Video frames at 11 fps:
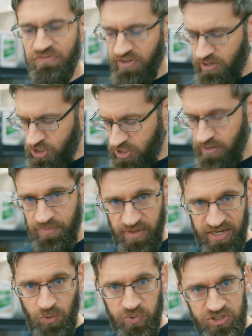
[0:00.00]
finish,
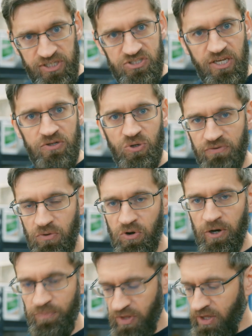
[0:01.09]
any ridges in your floor,